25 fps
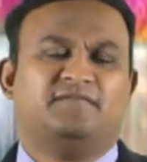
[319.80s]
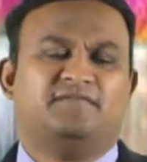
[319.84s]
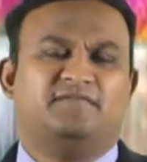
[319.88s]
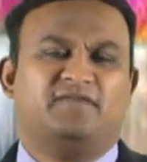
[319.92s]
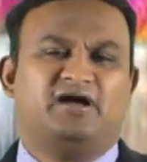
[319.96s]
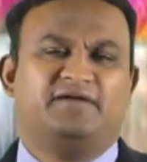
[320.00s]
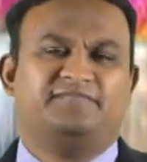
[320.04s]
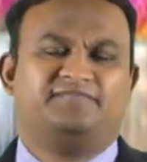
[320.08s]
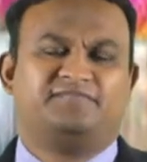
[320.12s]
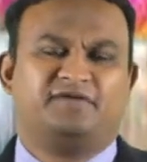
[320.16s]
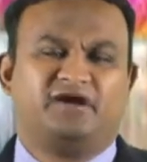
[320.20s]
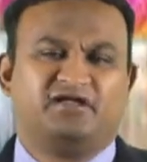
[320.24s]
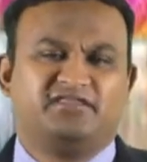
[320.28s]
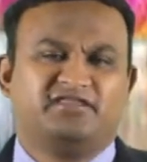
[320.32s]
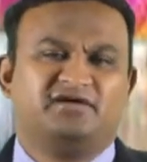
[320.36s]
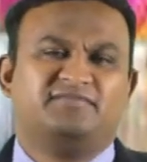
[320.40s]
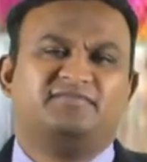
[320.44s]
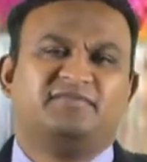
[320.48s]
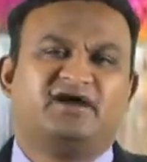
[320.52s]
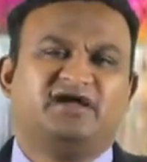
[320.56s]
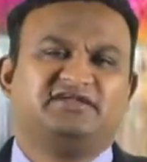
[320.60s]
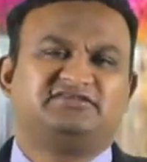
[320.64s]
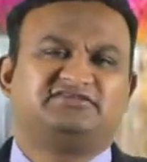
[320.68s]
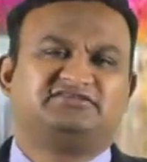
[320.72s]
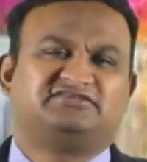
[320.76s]
My brother,
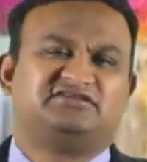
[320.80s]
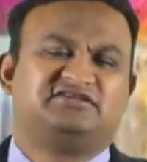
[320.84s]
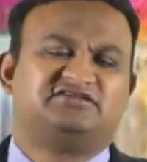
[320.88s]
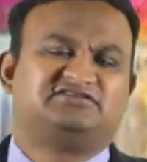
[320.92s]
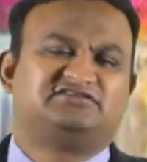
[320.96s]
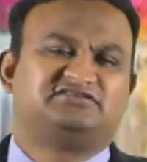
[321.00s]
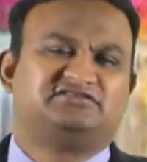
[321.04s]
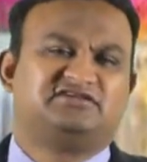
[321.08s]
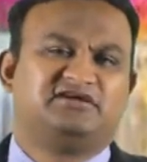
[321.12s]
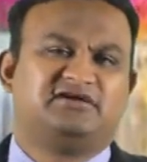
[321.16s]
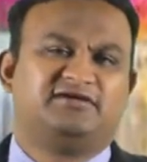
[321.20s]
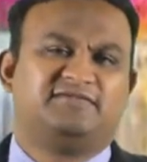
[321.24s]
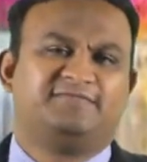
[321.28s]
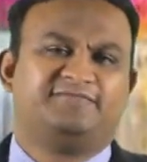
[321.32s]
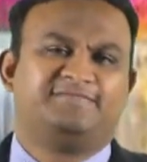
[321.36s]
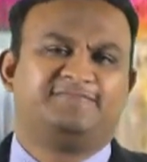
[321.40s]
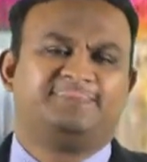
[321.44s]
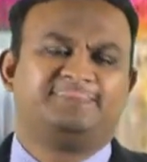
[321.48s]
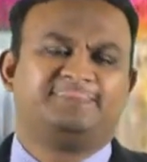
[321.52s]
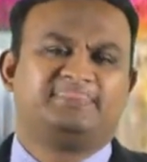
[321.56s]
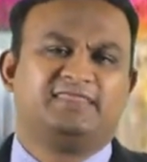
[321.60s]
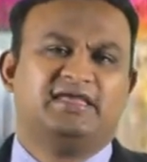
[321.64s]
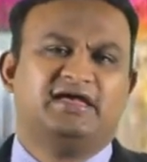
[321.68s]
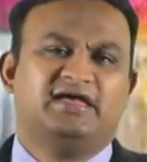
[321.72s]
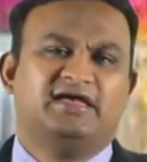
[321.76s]
my sister,
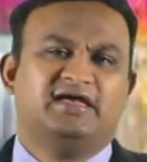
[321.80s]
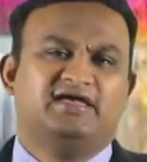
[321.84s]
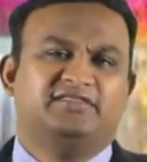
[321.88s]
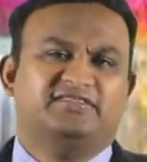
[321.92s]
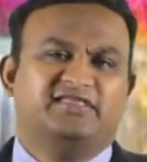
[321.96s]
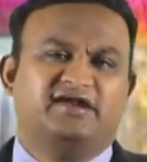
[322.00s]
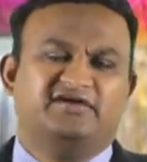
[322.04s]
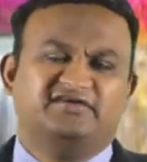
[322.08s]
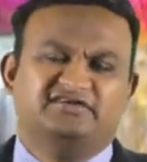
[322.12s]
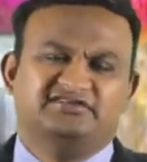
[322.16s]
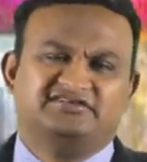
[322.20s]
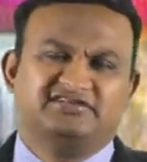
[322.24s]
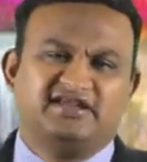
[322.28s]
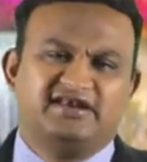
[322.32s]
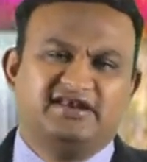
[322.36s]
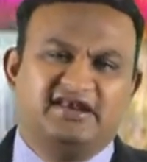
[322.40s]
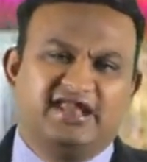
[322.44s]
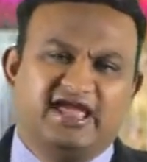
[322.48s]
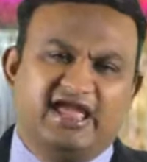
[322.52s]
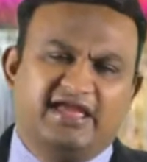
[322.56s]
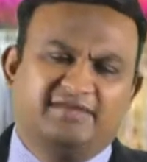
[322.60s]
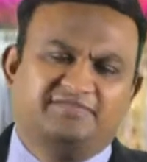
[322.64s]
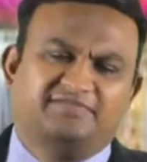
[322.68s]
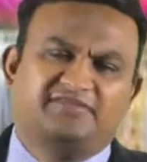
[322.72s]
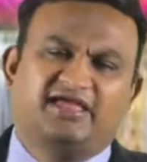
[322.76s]
there is a
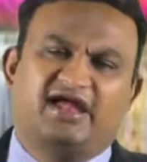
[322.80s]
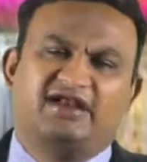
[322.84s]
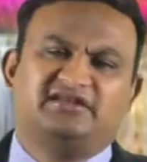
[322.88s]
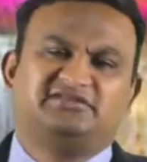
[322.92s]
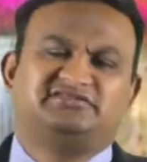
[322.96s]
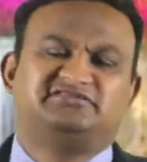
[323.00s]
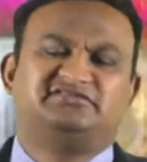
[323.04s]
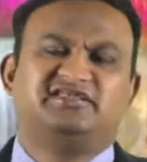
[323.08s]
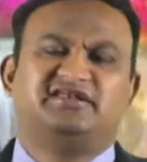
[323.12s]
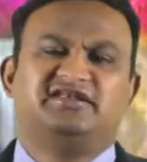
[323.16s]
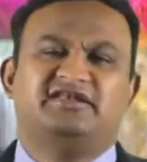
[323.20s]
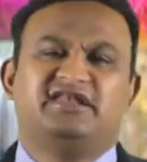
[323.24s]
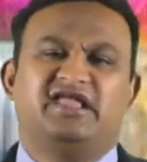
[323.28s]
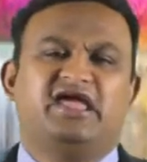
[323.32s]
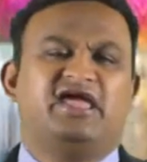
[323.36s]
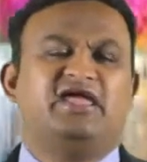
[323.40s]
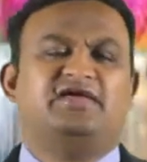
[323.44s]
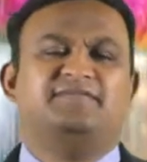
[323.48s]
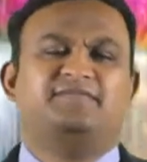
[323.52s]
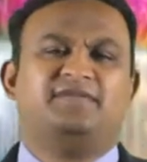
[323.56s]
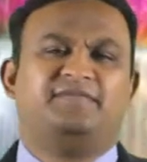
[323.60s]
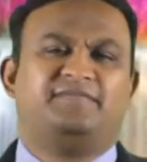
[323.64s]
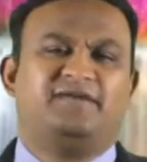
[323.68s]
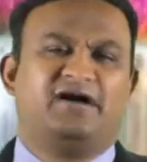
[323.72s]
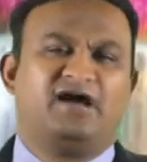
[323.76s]
name that is the
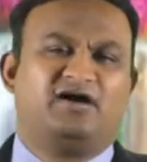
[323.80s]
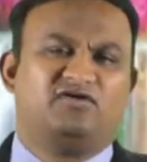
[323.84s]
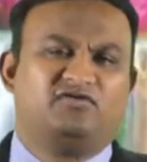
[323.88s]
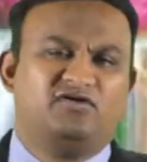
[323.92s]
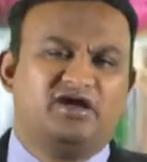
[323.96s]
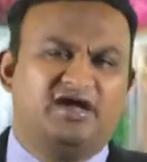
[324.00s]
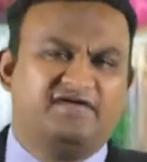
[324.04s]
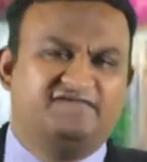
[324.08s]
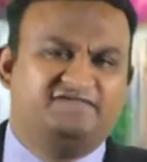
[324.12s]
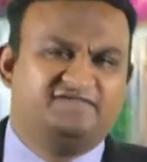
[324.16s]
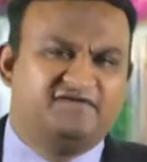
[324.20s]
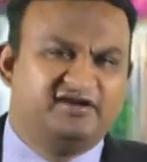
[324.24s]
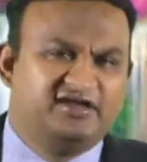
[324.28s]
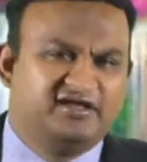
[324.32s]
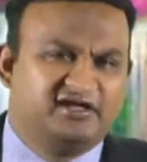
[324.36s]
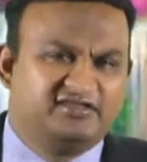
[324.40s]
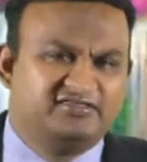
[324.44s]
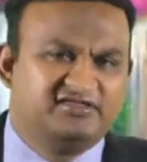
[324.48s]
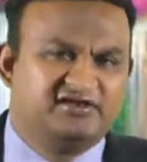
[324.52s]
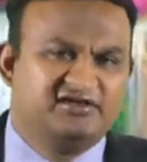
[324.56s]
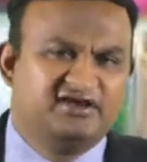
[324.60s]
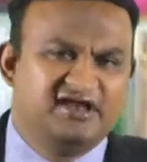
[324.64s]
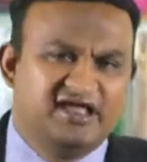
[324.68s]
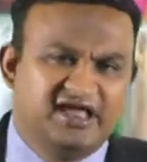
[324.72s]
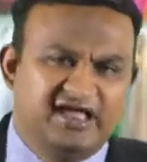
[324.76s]
name above every
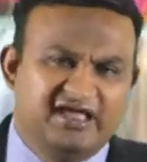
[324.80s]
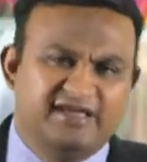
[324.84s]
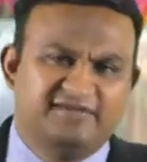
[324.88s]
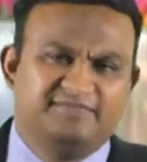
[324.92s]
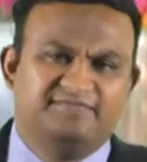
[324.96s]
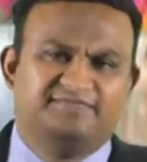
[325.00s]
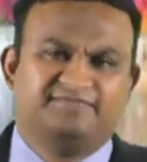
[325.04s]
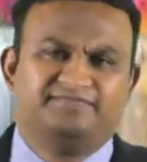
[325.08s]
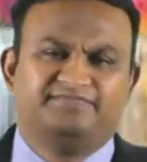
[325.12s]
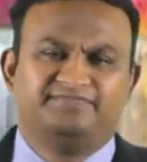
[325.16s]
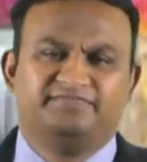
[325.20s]
other name.